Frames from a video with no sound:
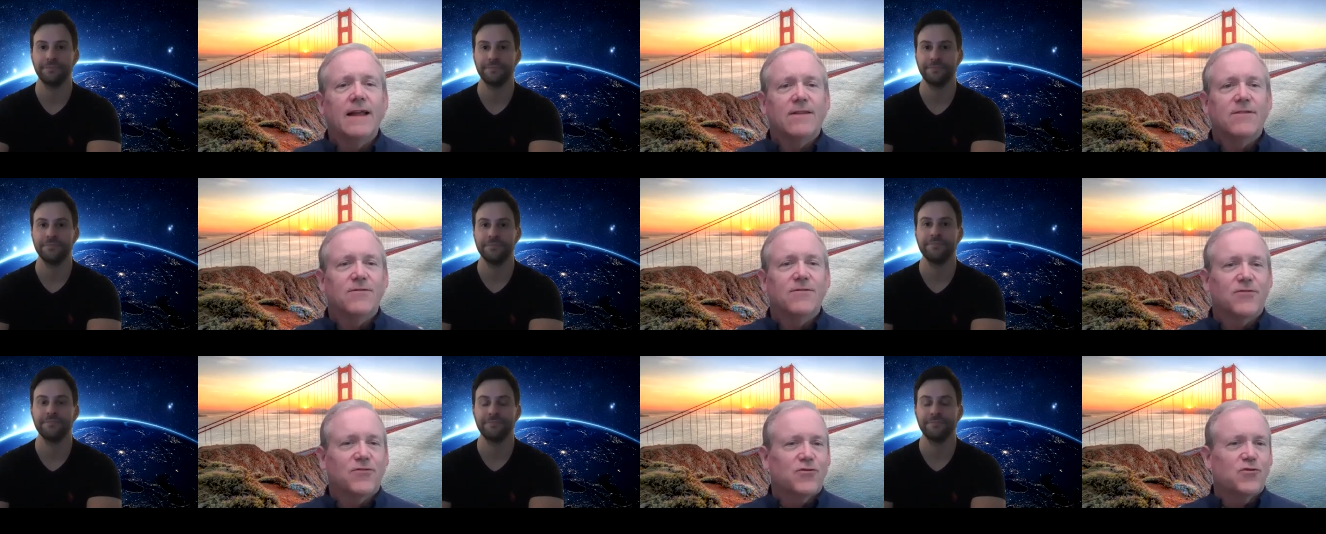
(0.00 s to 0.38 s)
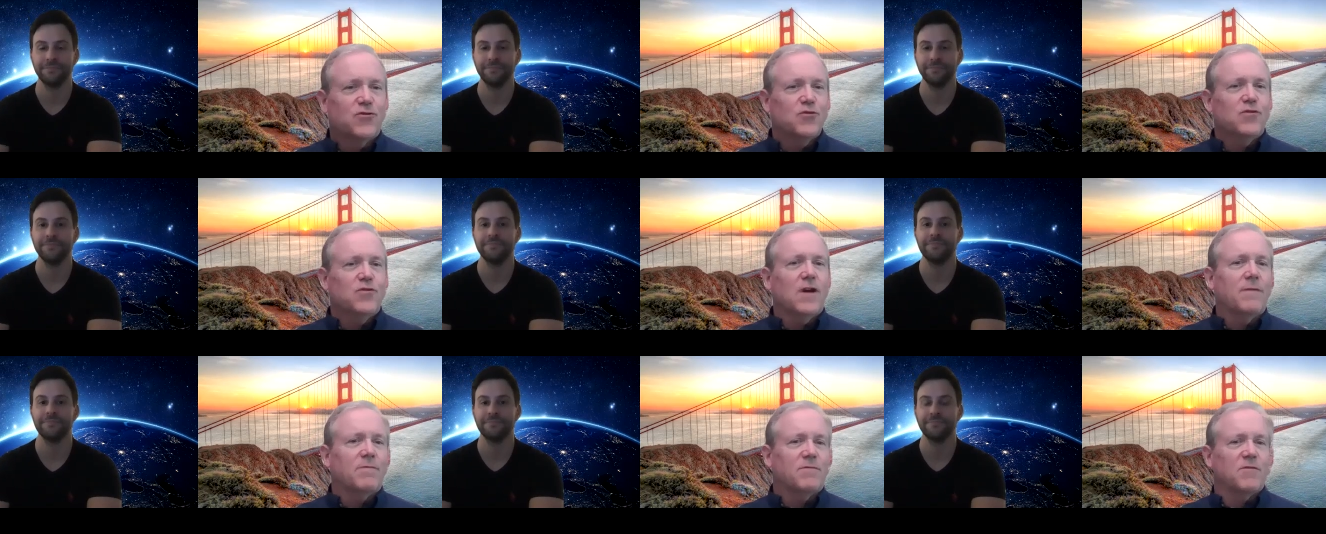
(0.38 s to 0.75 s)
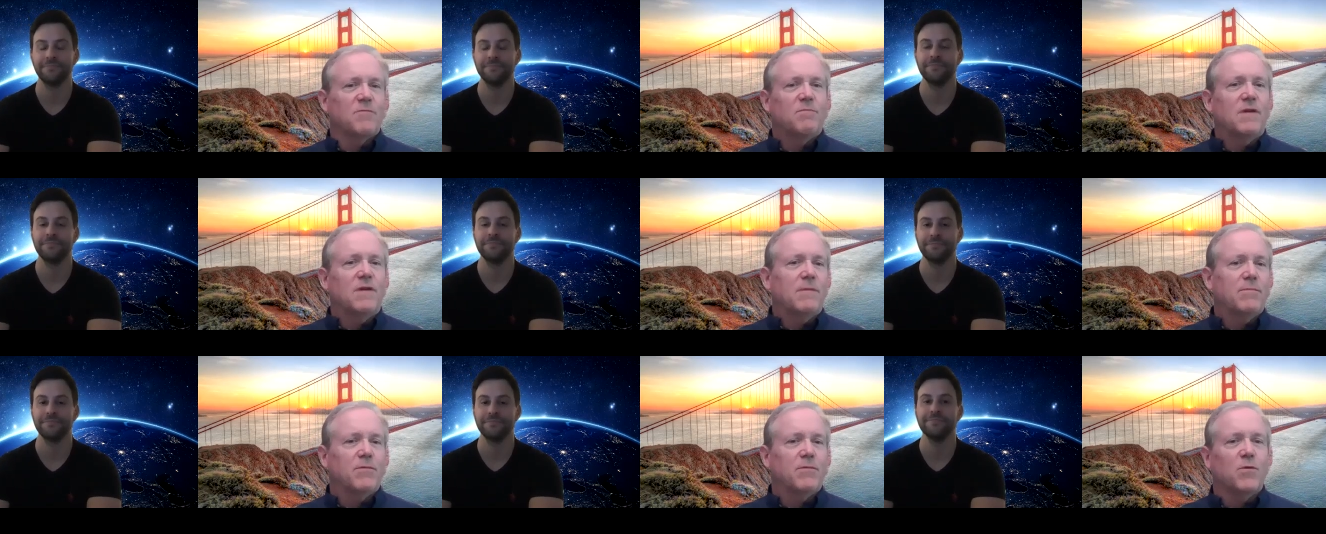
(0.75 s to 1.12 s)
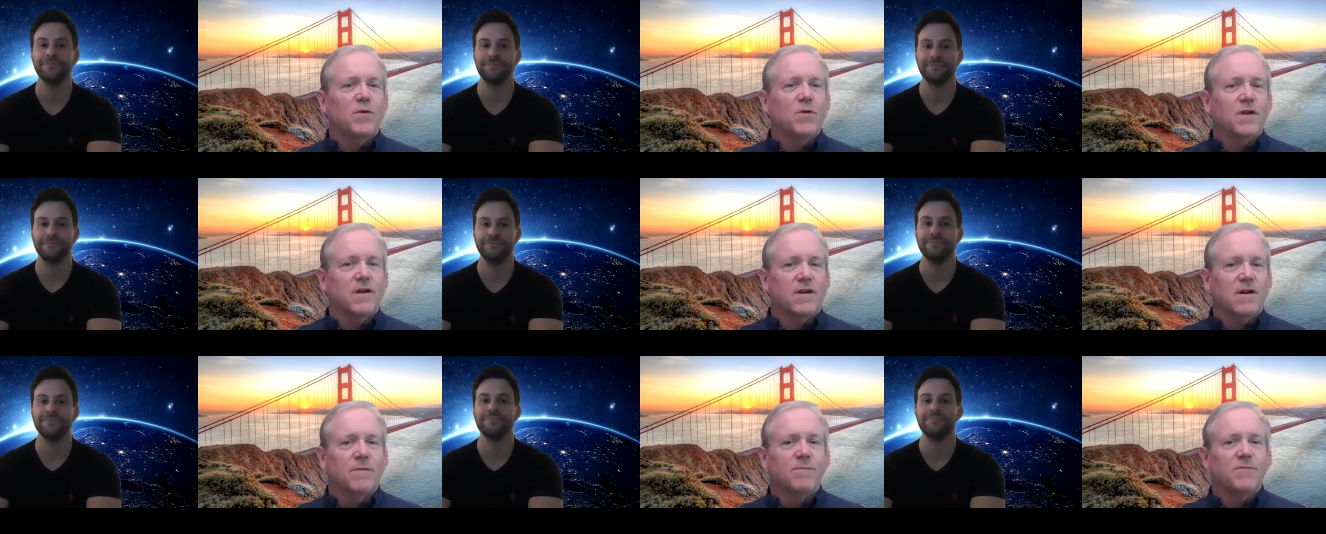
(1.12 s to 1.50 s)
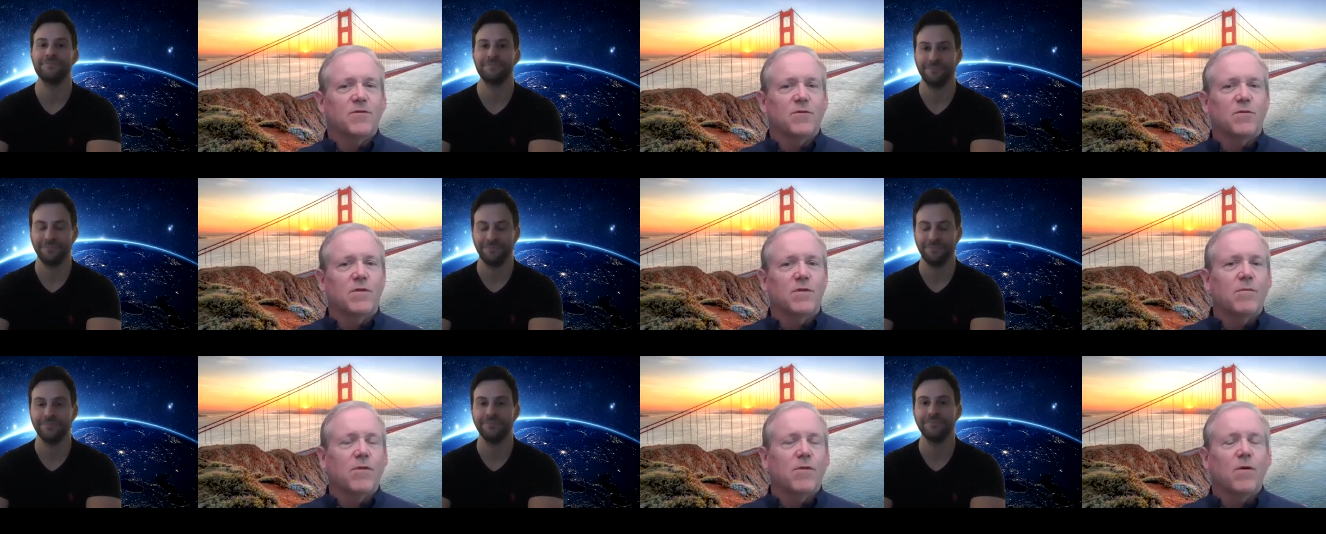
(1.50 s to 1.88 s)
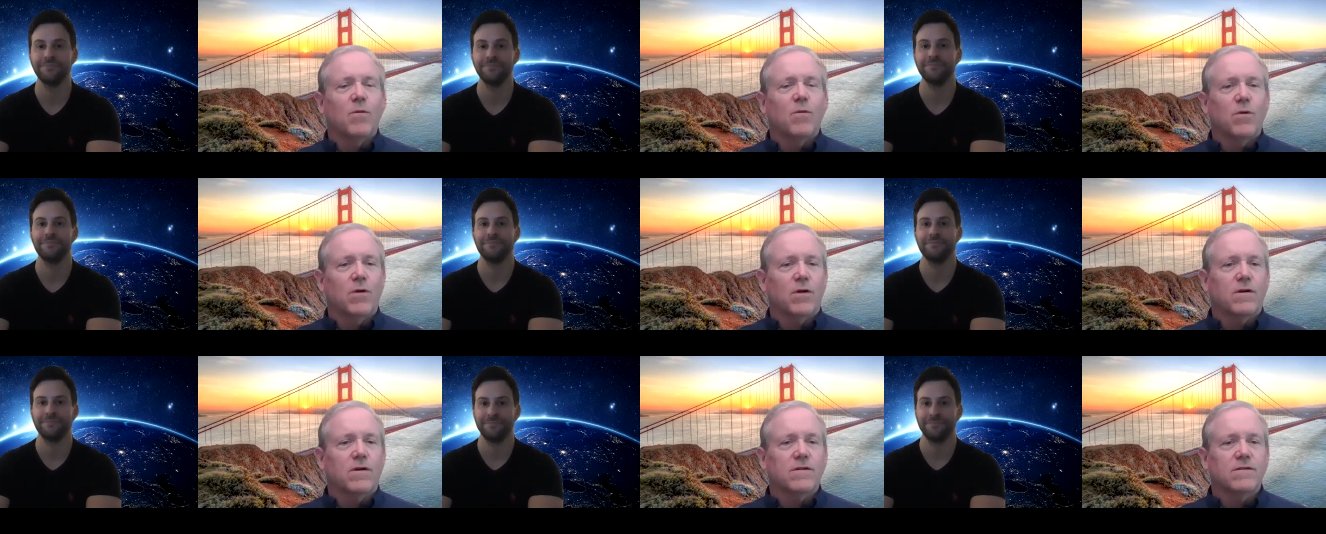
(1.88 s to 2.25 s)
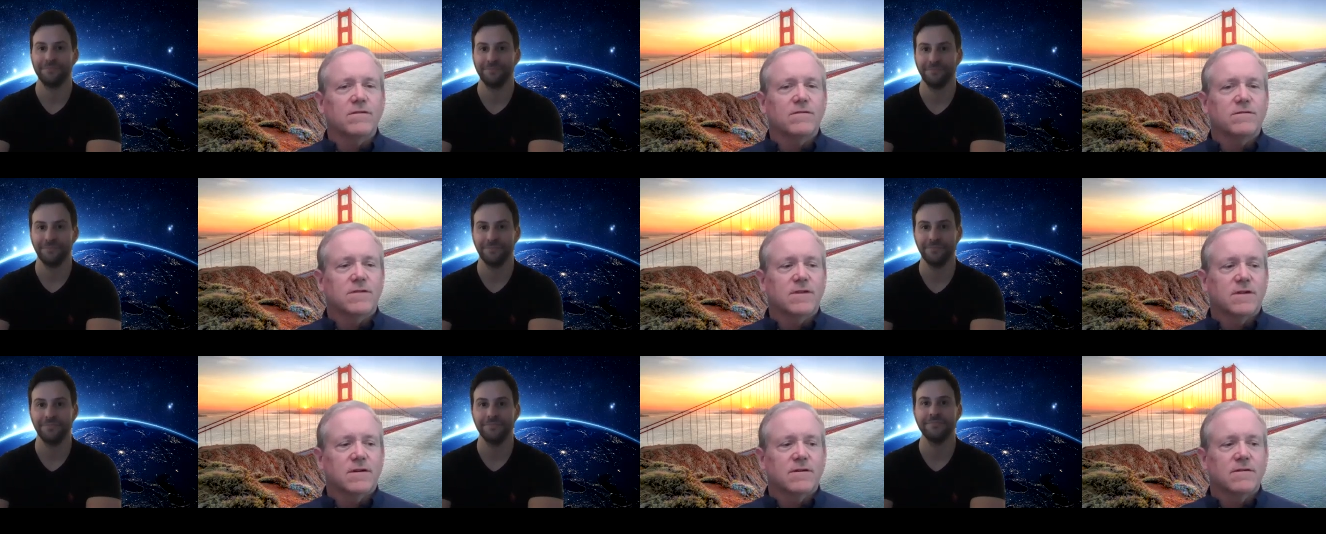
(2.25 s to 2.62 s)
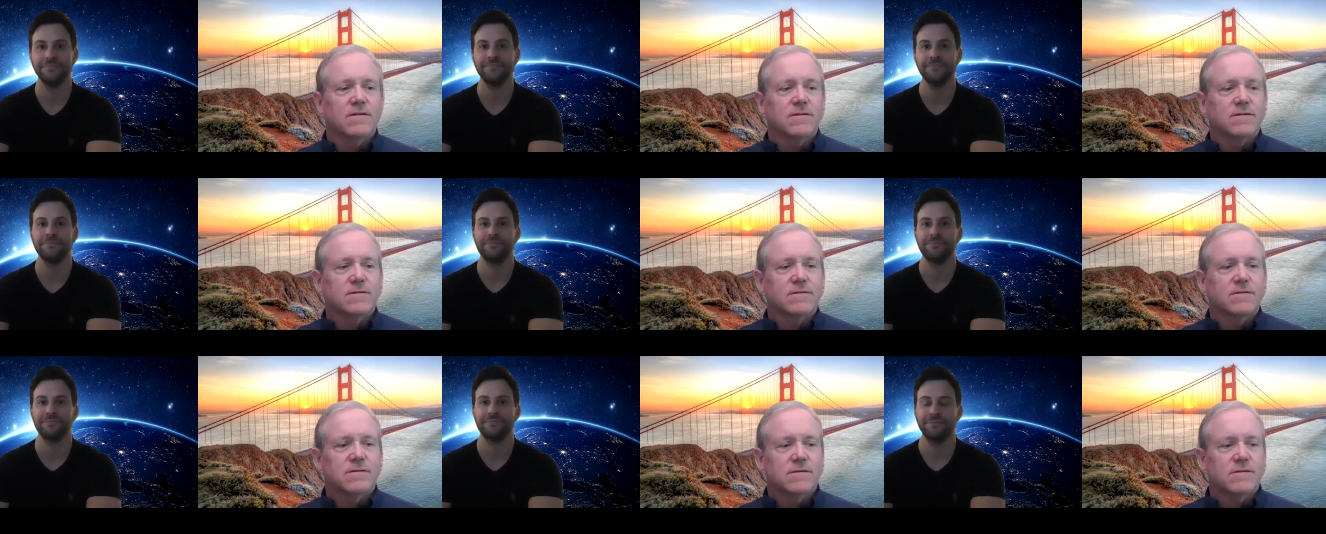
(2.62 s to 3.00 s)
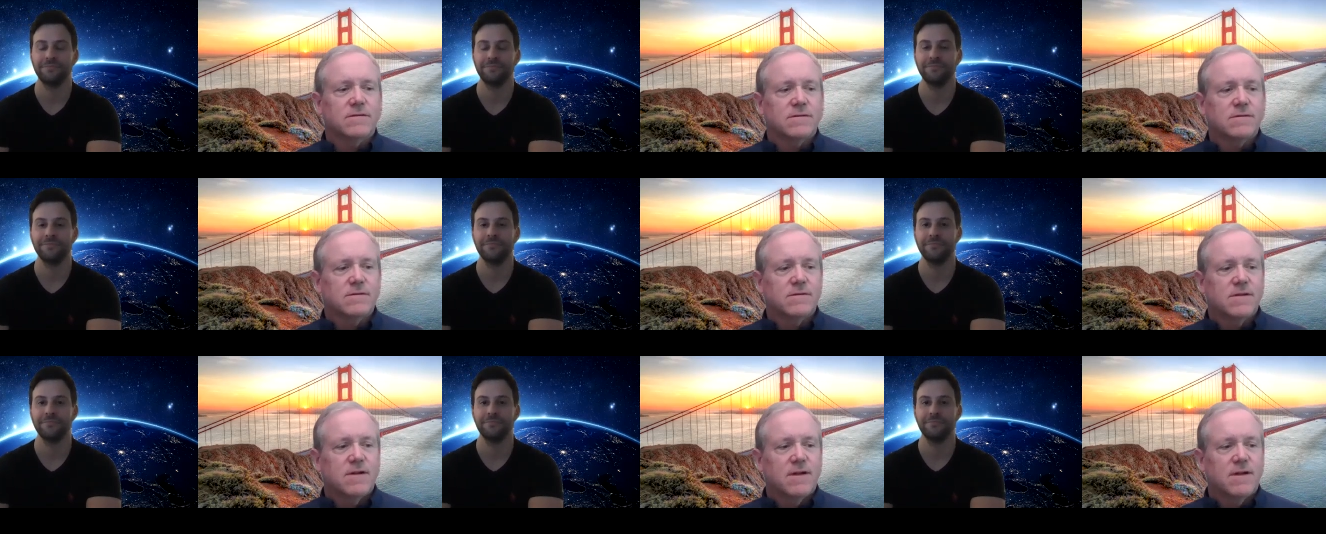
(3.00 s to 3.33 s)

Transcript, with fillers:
Speaker 1: there's two types of people when it comes to remote workers. There's